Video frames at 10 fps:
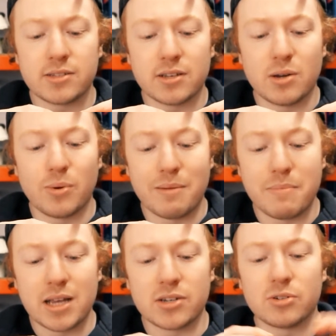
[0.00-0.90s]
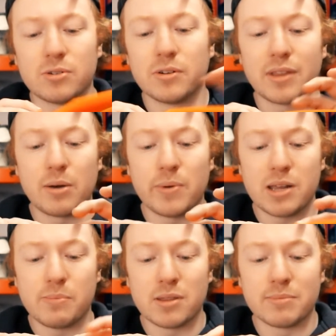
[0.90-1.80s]
so you want to make sure that when
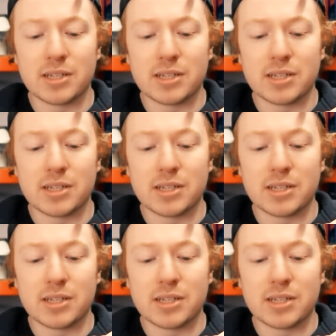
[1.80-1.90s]
you put it